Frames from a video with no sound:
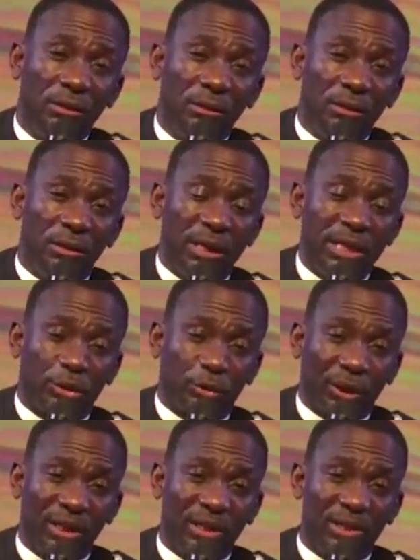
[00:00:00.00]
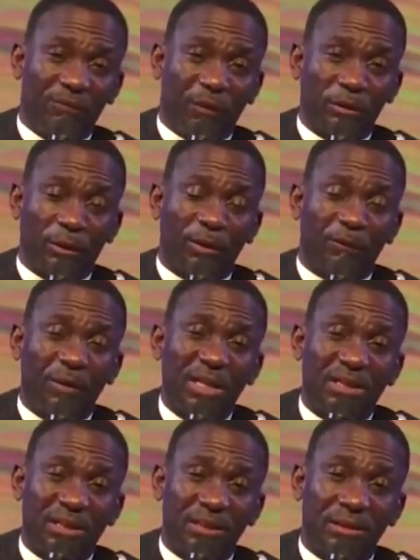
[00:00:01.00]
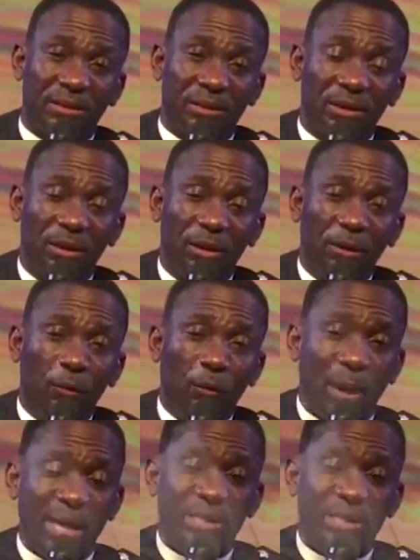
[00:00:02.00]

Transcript: Israel in front of the Philistines. When